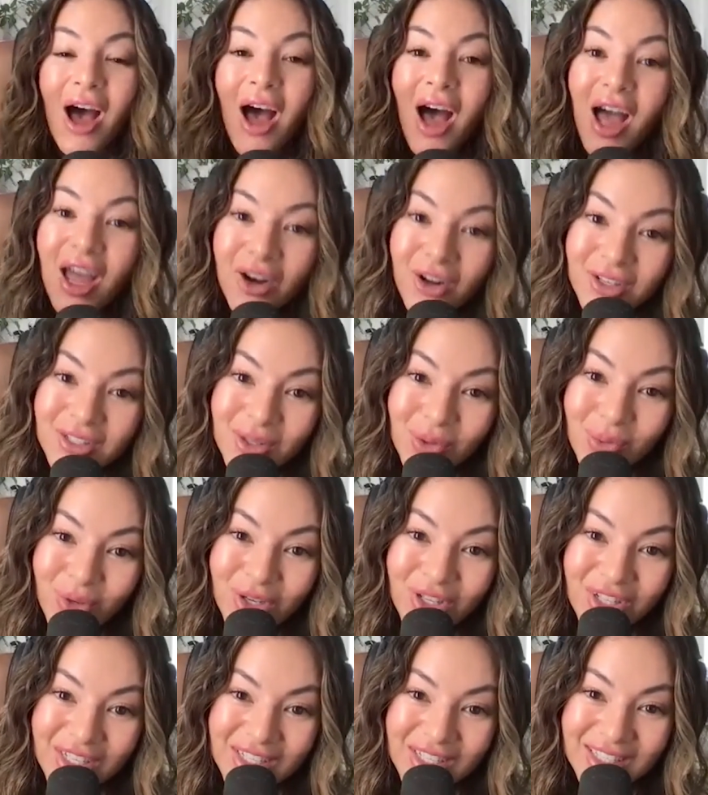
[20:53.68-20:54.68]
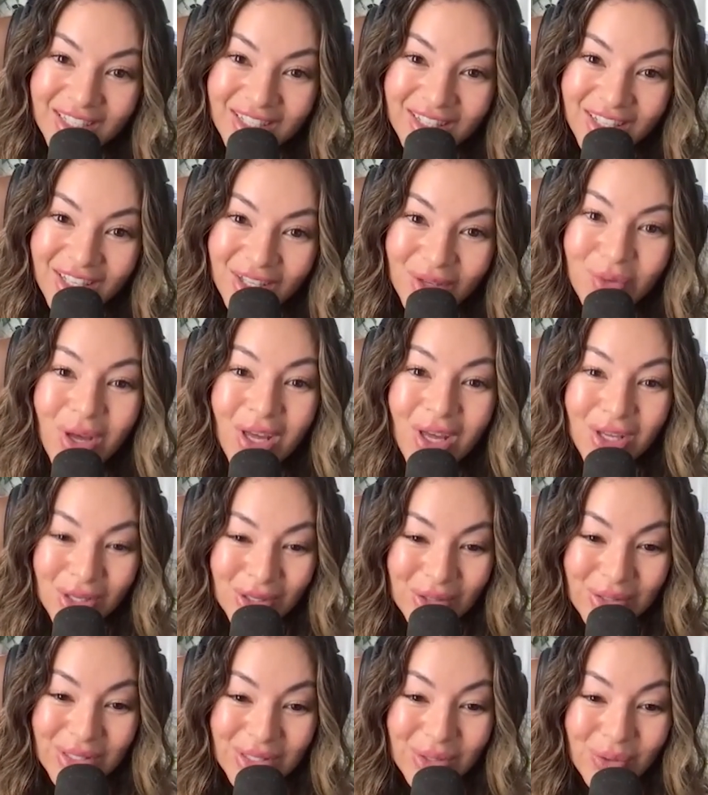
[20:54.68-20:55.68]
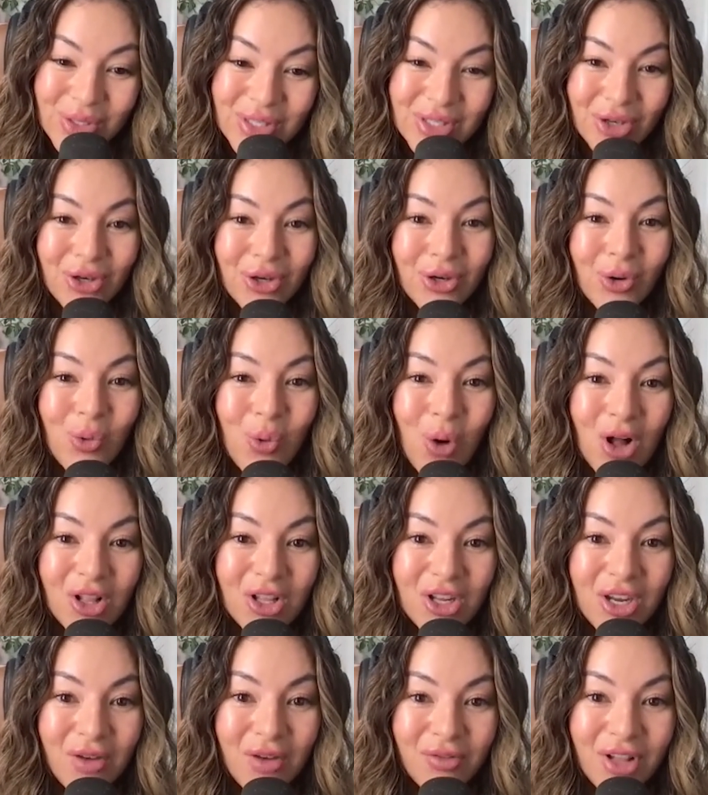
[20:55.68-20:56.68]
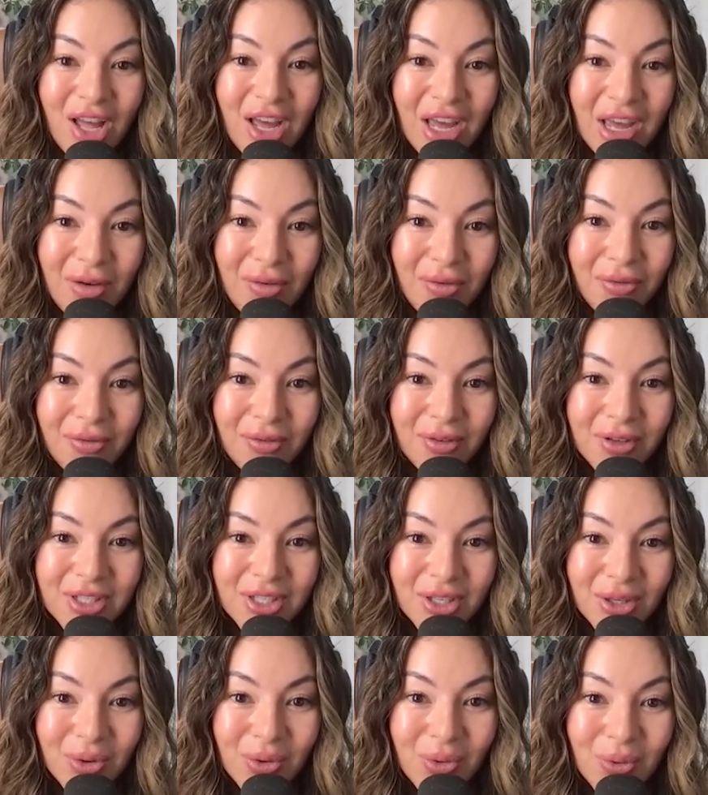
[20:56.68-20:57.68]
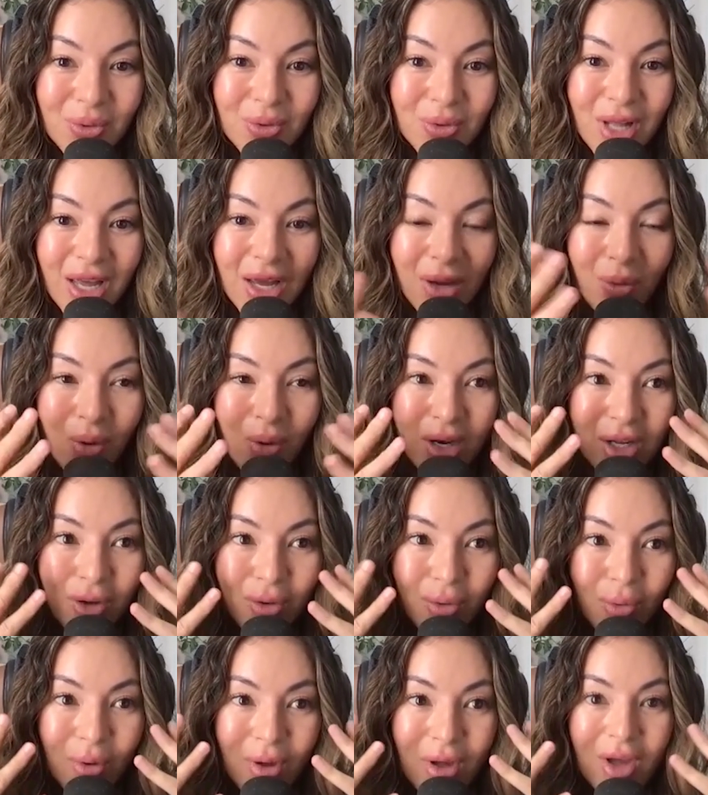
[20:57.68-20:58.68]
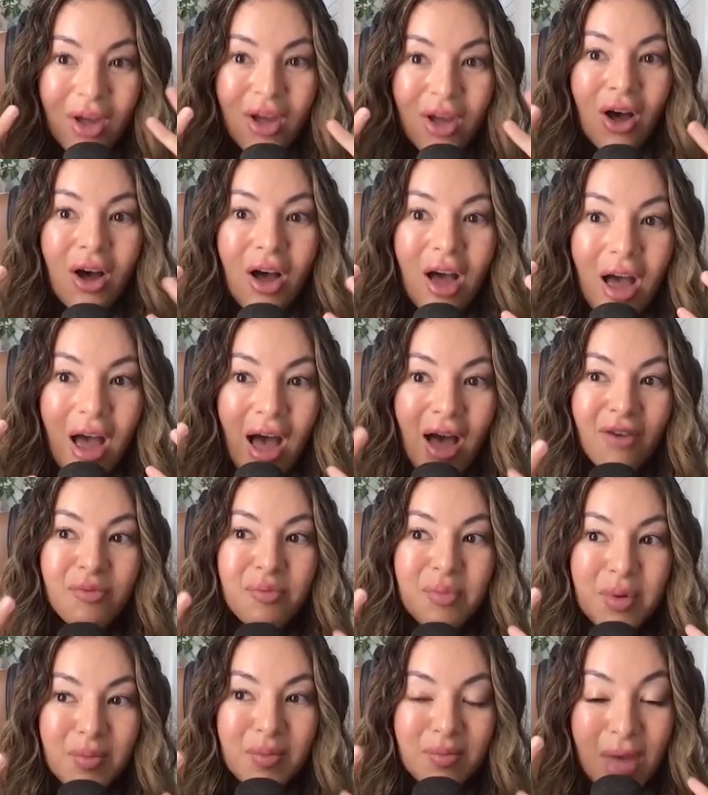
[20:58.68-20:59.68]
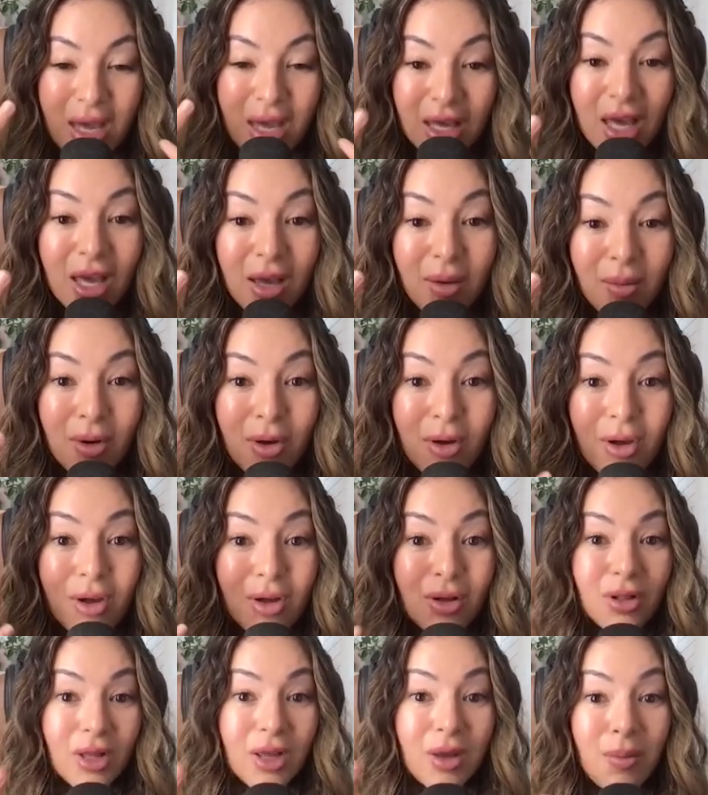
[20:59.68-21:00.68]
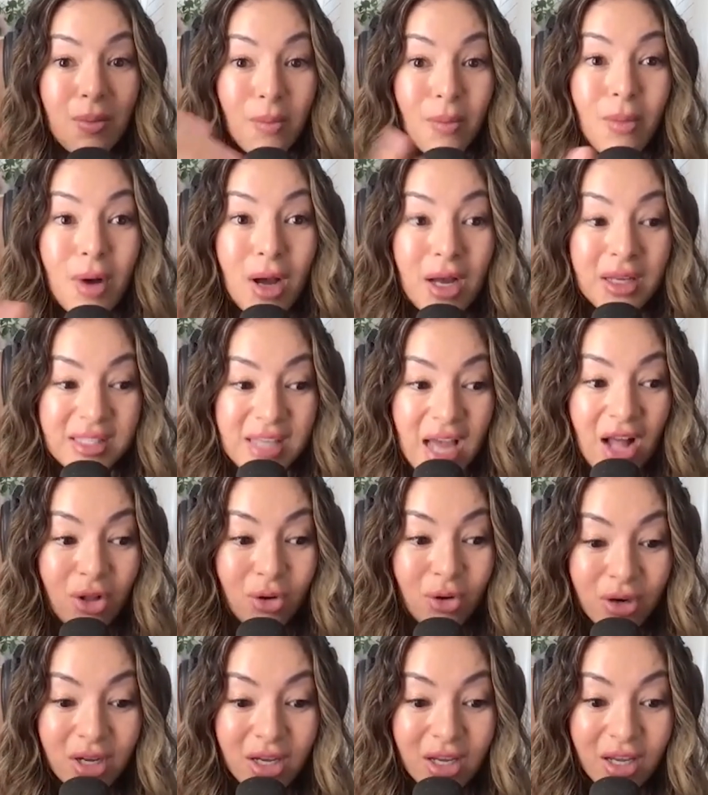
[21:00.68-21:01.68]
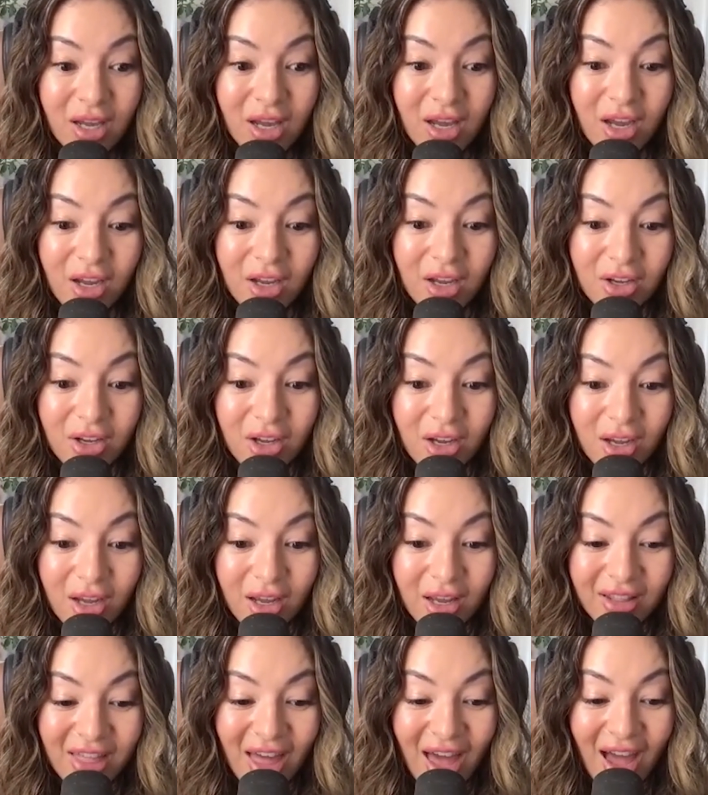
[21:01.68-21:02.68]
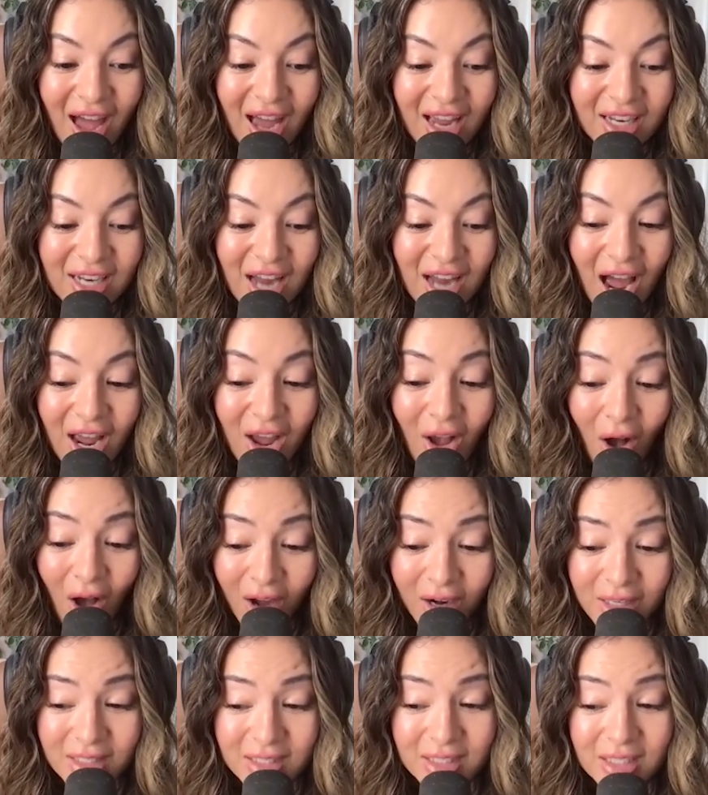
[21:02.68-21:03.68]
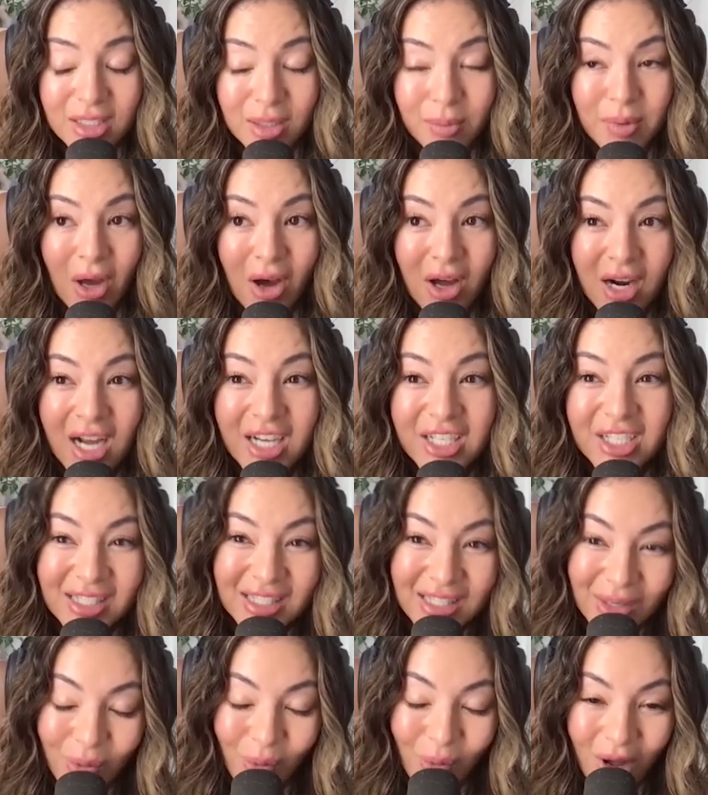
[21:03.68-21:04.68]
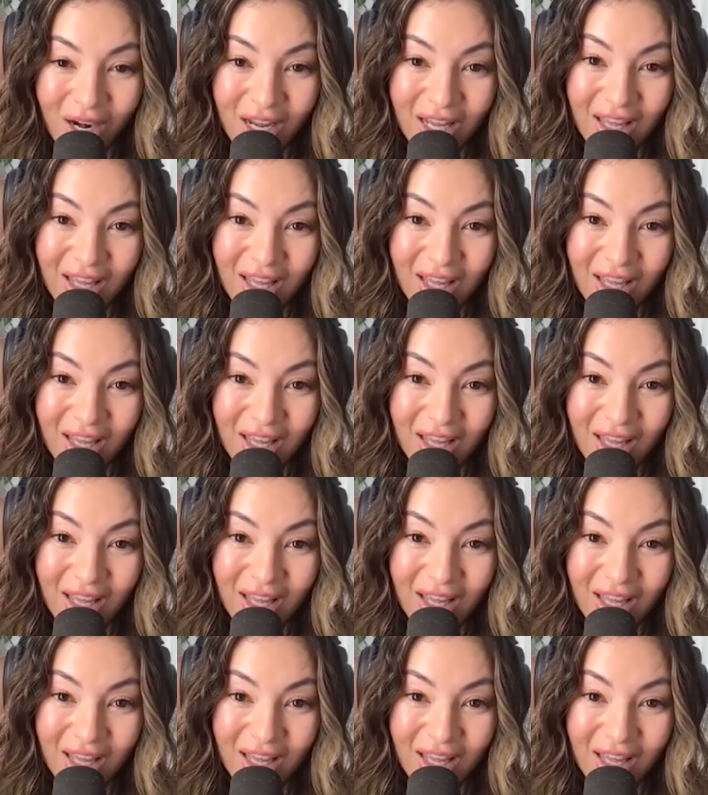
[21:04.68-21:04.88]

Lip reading: And also realistically, you get used to a certain quality of life too. Like when you have been making like a salary that I honestly, to be honest, I just didn't want to